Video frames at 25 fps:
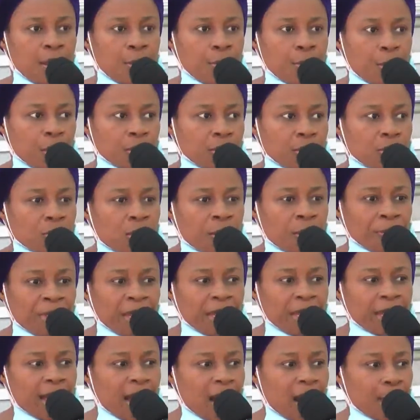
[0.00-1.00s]
But
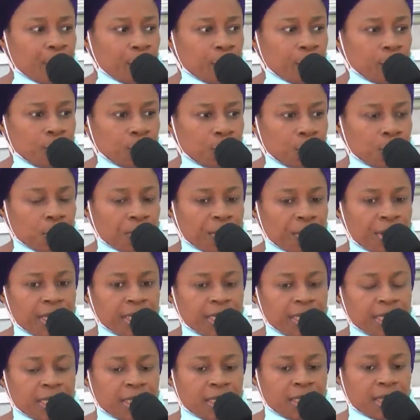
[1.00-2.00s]
something happened
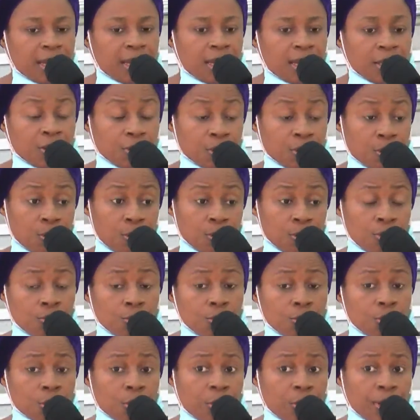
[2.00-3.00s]
during this Sorrow
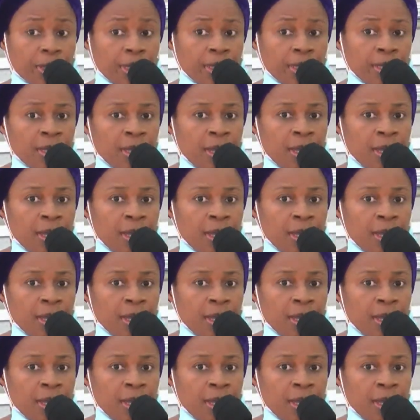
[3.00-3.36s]
to Joy.